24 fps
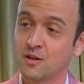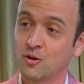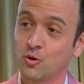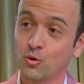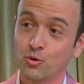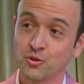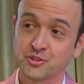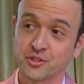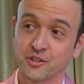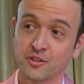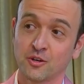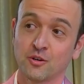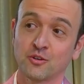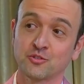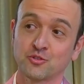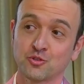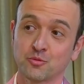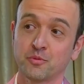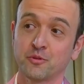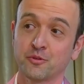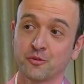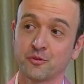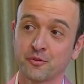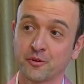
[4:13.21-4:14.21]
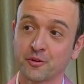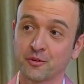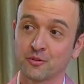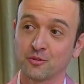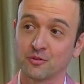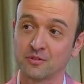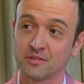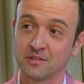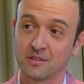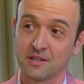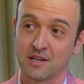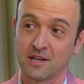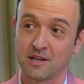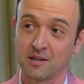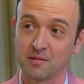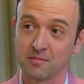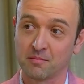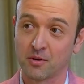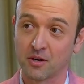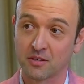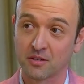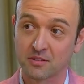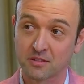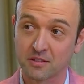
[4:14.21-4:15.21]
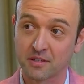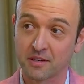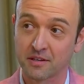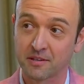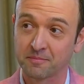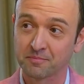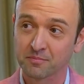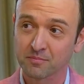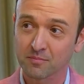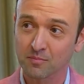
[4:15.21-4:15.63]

also entrepreneurial mindset.